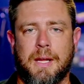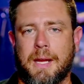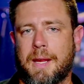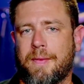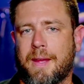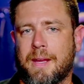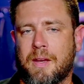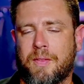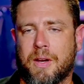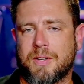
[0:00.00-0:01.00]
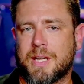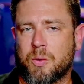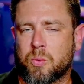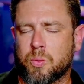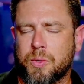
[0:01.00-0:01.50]
And then there's a
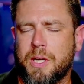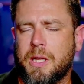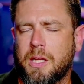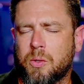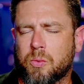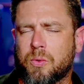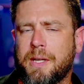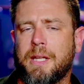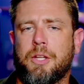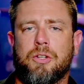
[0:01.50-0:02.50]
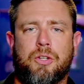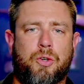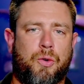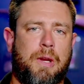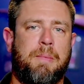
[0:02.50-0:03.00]
really good
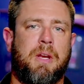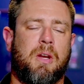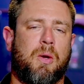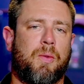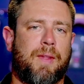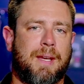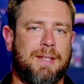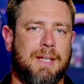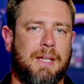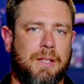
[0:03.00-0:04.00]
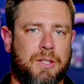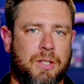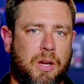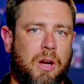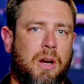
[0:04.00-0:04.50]
creamy note that is in the
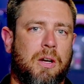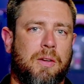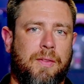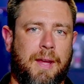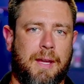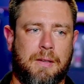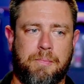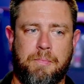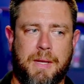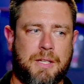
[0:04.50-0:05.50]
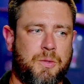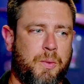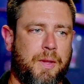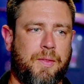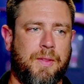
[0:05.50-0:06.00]
cigar that, mixed
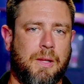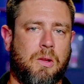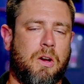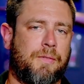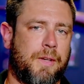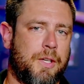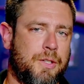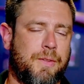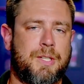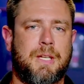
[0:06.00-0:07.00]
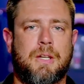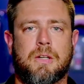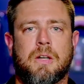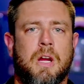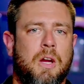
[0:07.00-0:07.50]
with the long finish of the
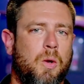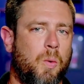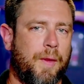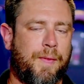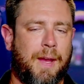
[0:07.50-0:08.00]
cedar with